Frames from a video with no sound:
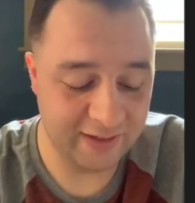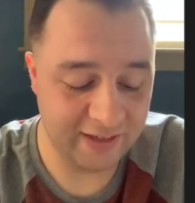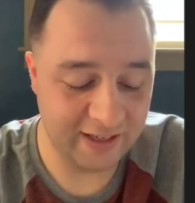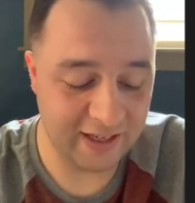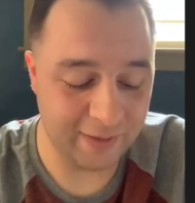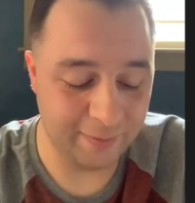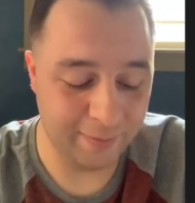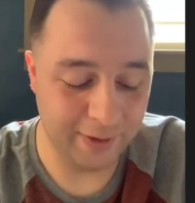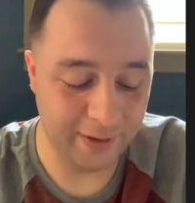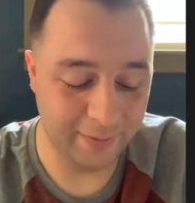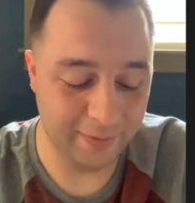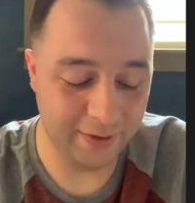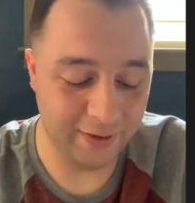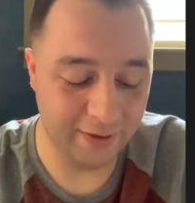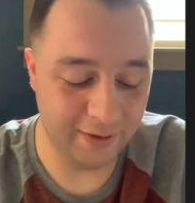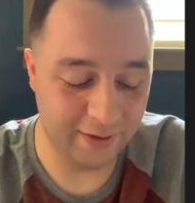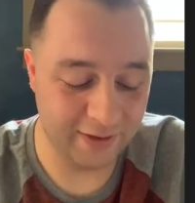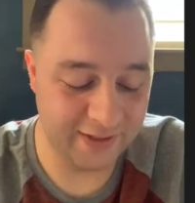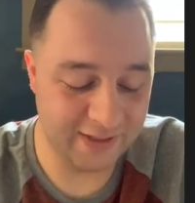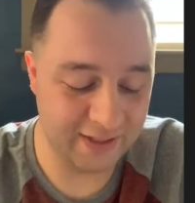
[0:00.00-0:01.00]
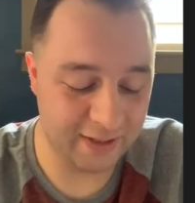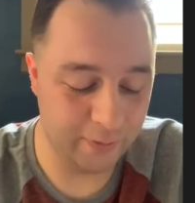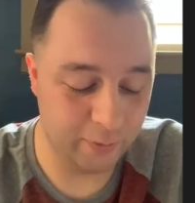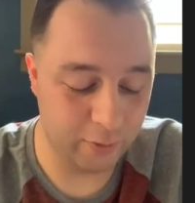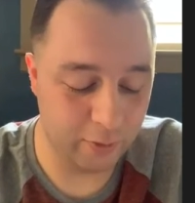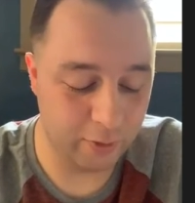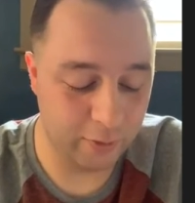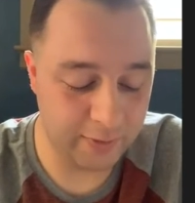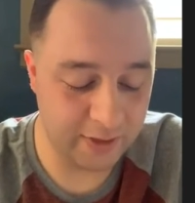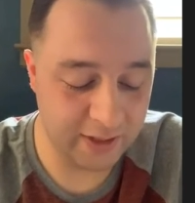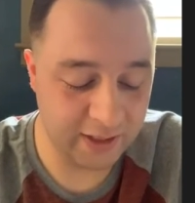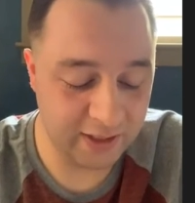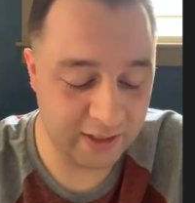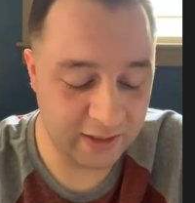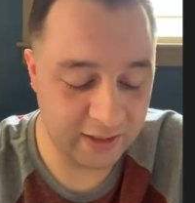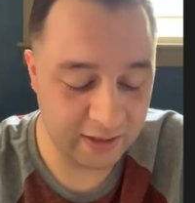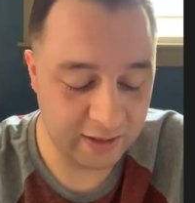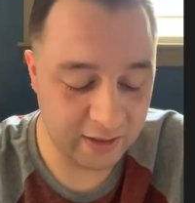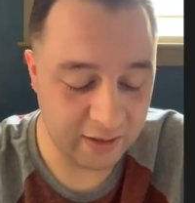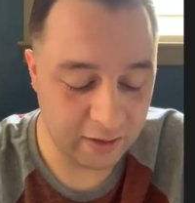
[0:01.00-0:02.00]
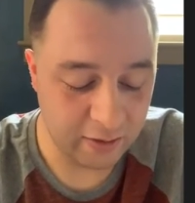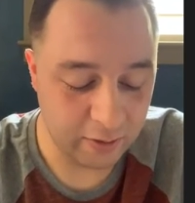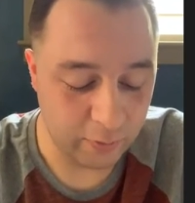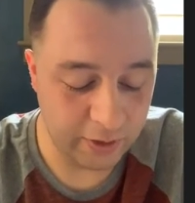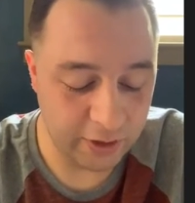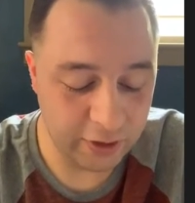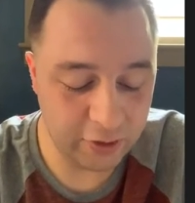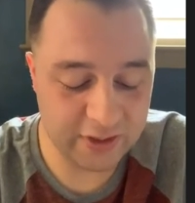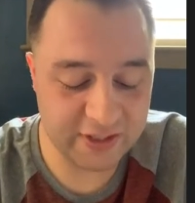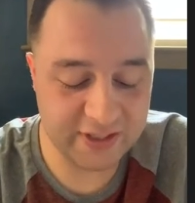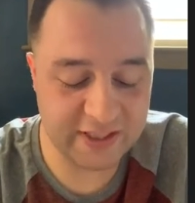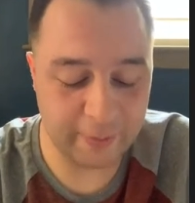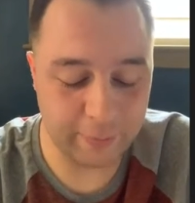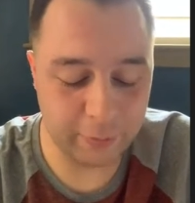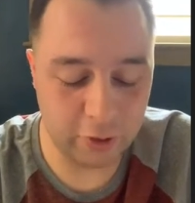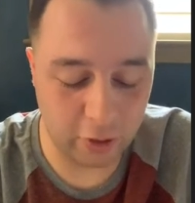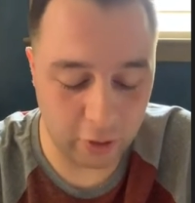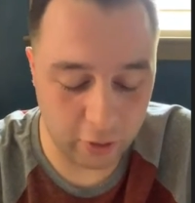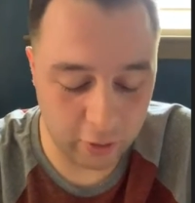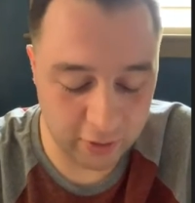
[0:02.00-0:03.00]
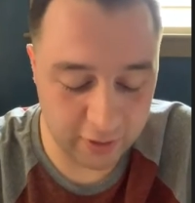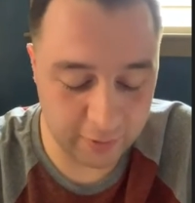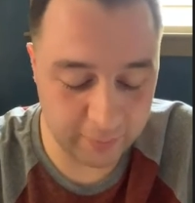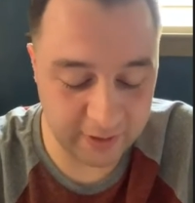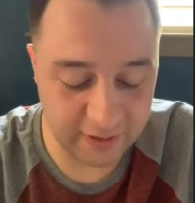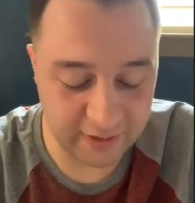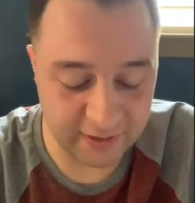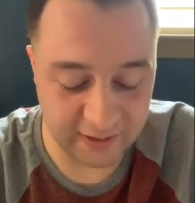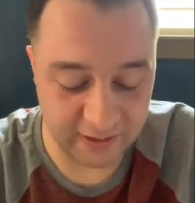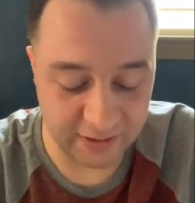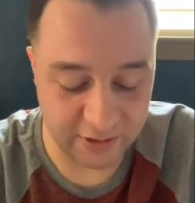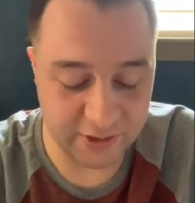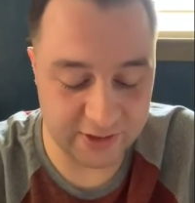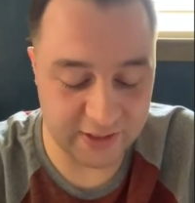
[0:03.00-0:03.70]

"Hey, baby girl," he said warmly. "When are you going to stop calling me that?"